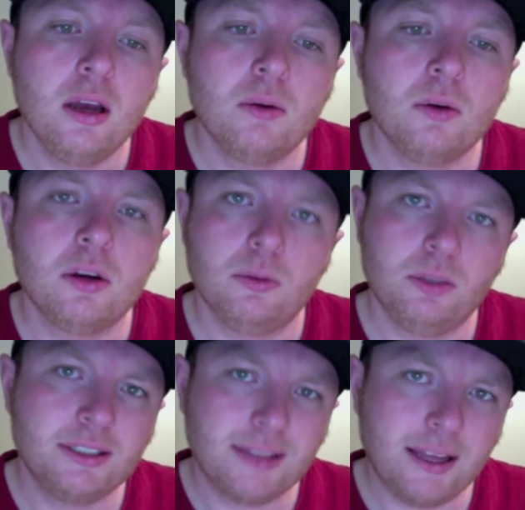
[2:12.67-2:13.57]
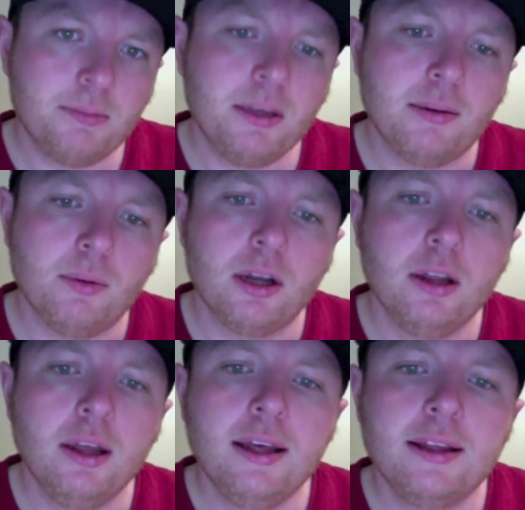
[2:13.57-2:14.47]
Well, what does that mean? Well,
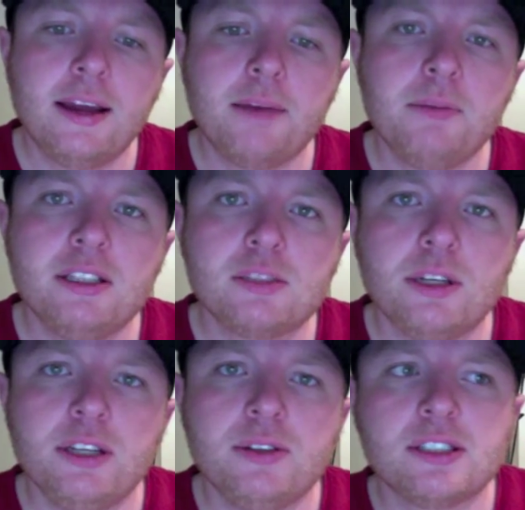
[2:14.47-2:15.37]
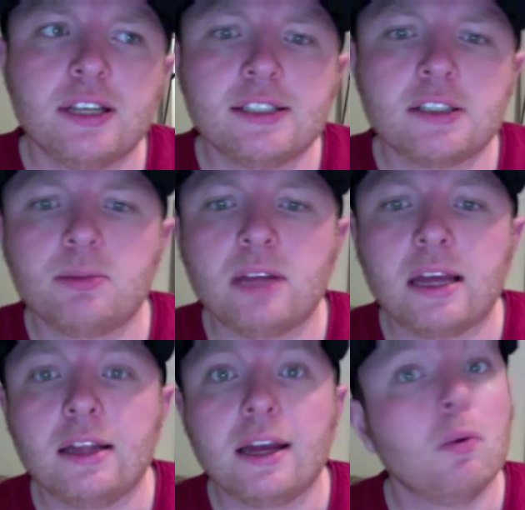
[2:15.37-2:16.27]
that means when you say something
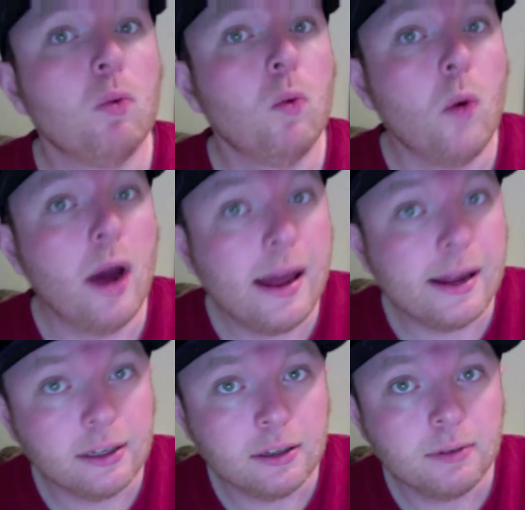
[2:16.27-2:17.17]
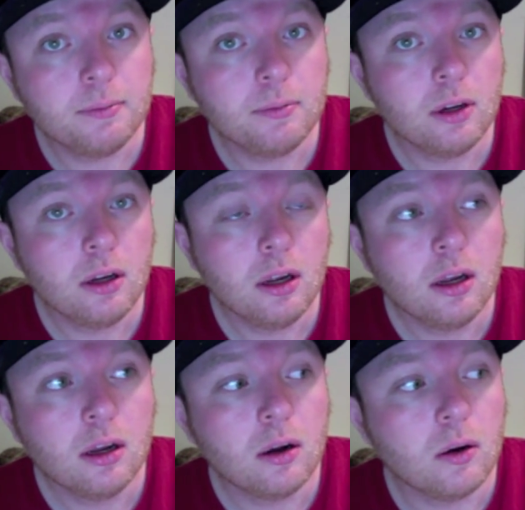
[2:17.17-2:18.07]
like when.
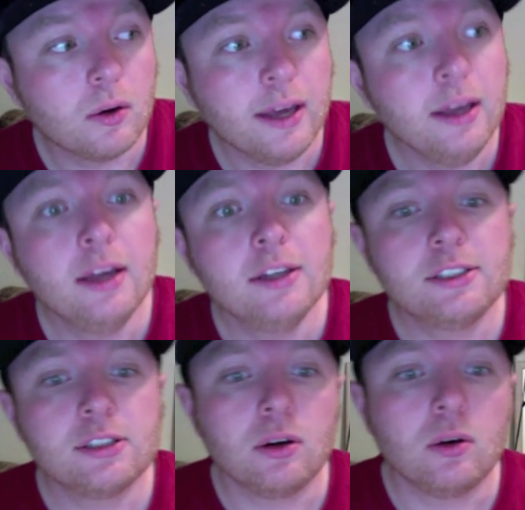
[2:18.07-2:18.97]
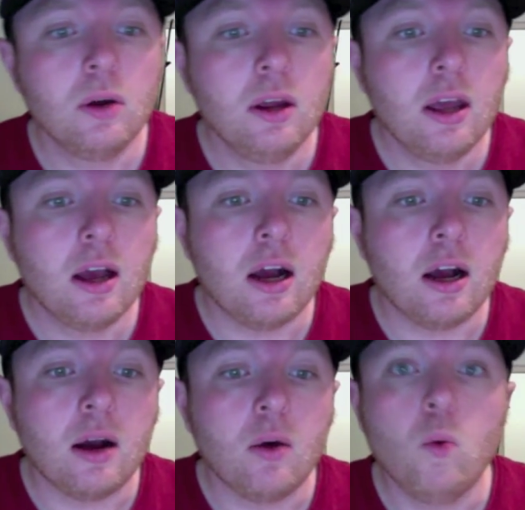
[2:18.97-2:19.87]
Okay, so
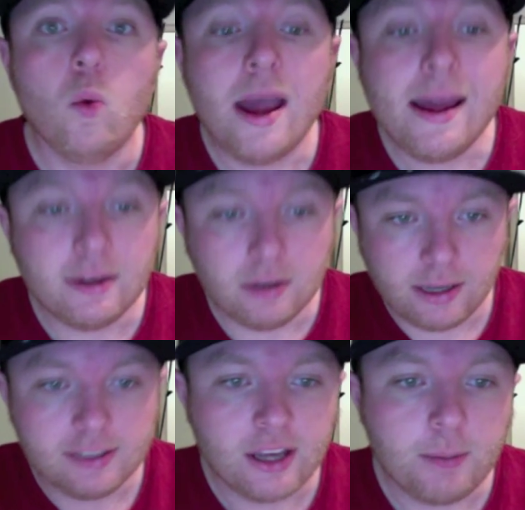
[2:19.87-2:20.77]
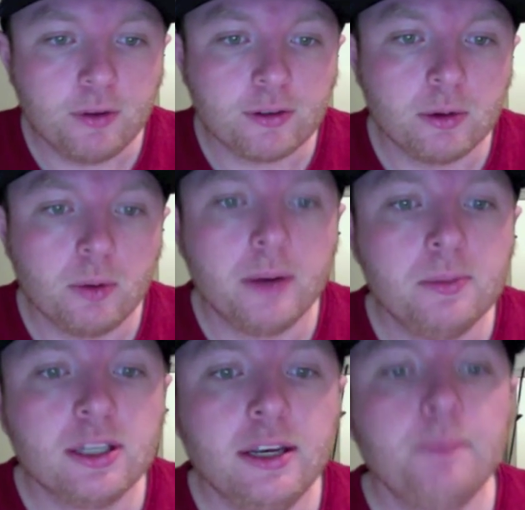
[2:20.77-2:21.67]
when, example from the
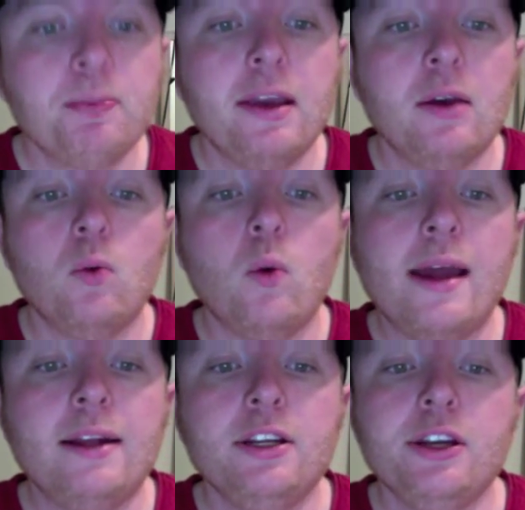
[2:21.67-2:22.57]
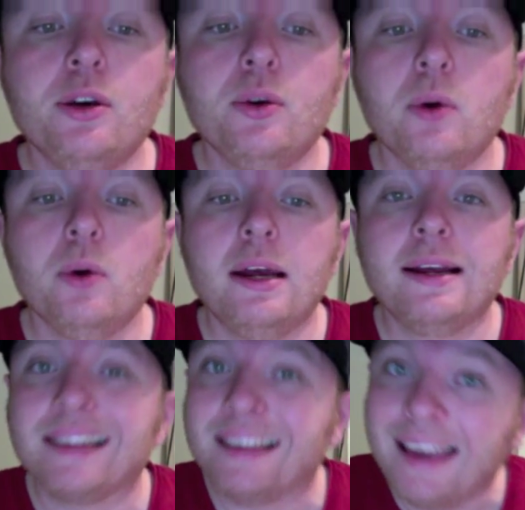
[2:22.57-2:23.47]
website, when you
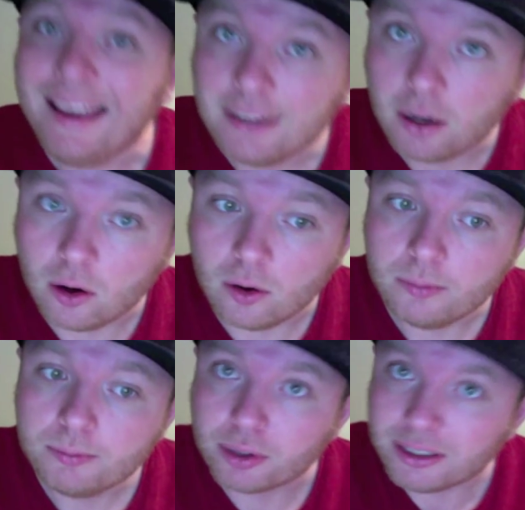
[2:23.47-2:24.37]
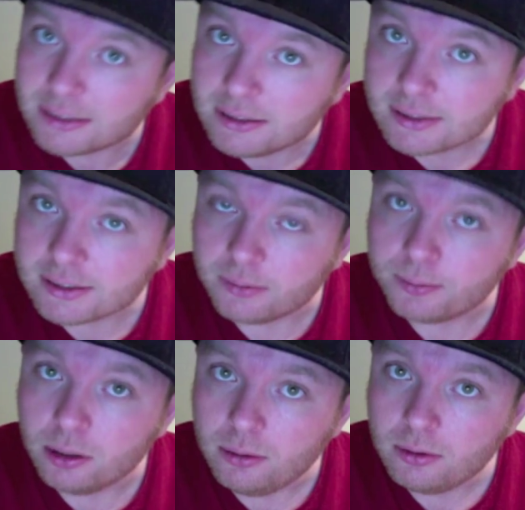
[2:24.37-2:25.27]
get home, present
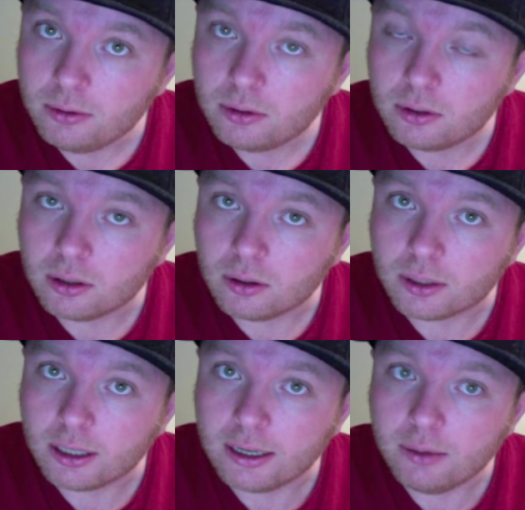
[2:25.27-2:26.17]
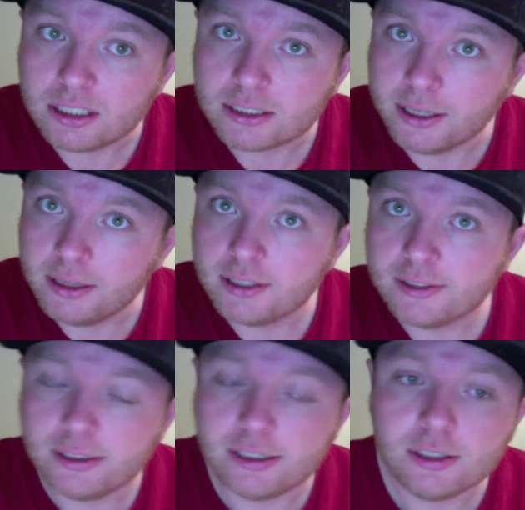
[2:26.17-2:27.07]
simple. Okay, we studied
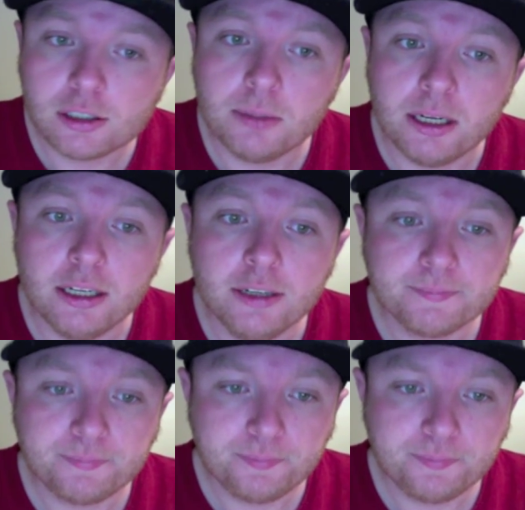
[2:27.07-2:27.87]
this in intermediate.